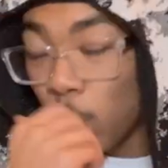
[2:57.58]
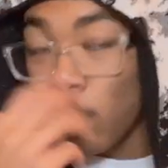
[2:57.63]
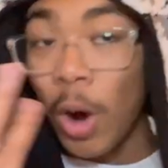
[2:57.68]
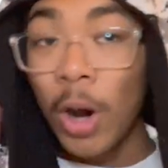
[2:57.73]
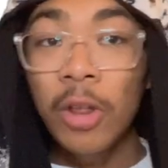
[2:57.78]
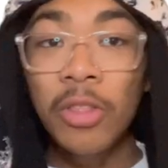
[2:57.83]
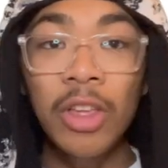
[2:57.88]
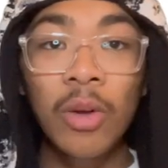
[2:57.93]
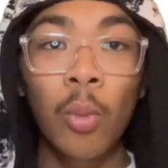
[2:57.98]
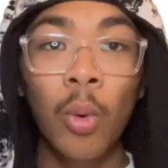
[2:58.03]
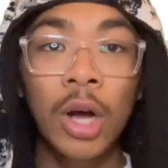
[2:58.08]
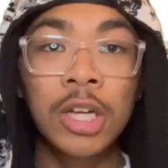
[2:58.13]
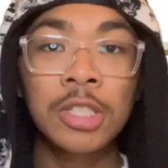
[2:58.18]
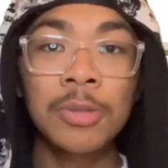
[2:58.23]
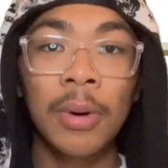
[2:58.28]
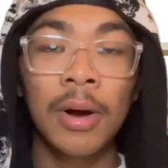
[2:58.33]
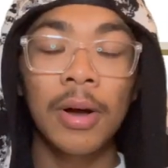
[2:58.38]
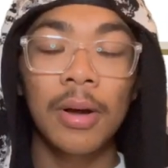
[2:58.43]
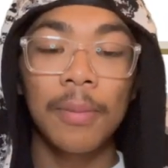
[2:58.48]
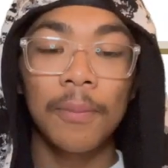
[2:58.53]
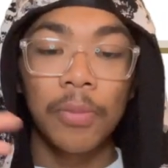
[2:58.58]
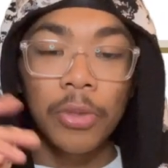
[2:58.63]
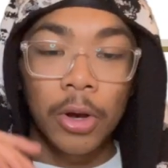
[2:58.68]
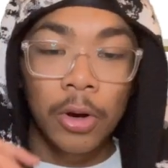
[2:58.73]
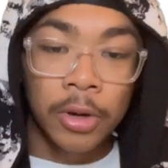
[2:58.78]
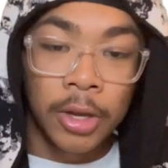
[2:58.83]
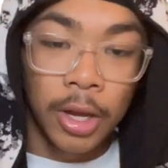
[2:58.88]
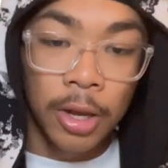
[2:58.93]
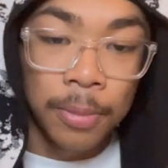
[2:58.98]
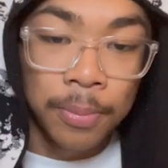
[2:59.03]
Why do they watch my...
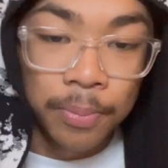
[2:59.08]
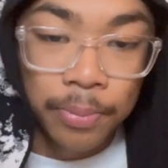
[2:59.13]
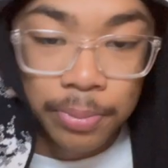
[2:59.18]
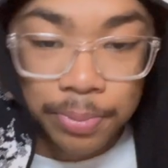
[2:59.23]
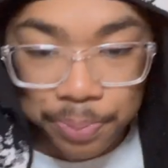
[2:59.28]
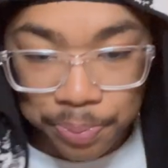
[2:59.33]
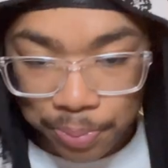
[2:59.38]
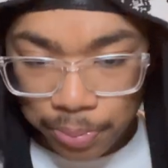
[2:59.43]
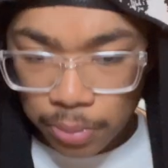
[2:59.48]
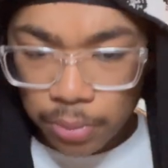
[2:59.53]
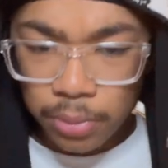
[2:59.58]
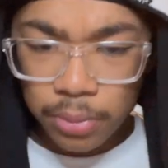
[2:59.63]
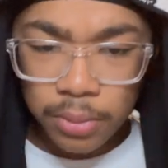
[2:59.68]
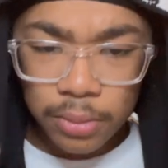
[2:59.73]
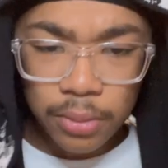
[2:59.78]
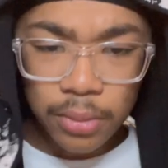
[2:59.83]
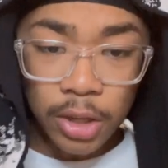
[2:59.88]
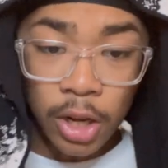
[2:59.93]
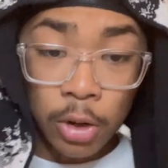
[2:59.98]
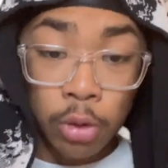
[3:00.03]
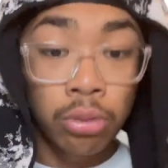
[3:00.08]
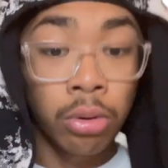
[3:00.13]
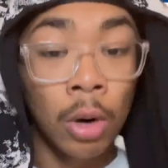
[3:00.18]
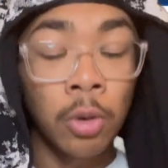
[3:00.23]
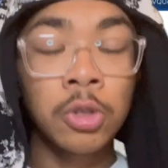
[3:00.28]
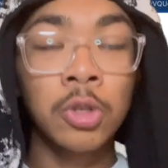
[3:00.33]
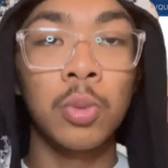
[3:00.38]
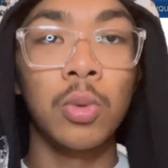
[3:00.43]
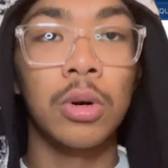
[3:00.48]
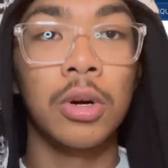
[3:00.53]
Okay.
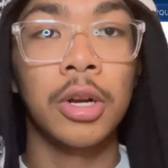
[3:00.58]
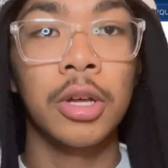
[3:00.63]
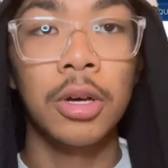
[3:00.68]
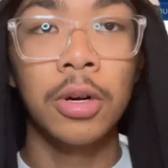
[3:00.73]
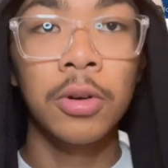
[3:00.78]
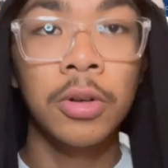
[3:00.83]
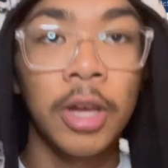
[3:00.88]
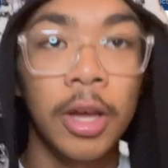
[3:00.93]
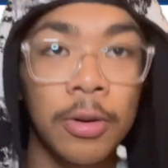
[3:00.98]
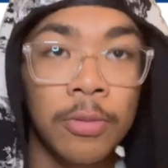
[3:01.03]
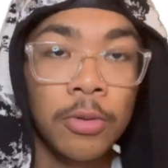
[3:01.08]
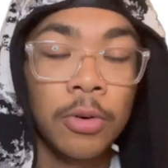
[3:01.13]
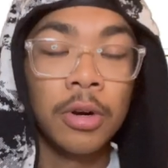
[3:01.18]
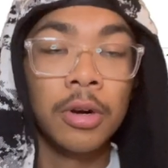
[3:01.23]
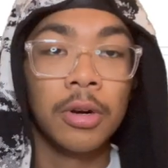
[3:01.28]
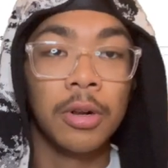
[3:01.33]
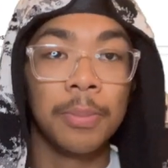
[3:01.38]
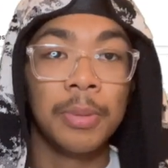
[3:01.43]
Gross warning. Okay, for the